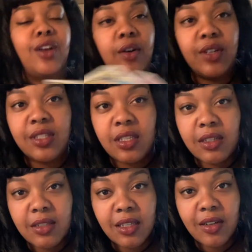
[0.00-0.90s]
go into
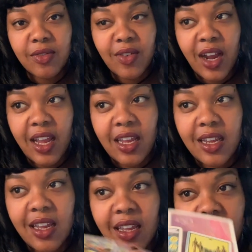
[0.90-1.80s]
yourself,
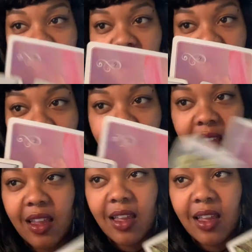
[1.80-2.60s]
right? And you're like,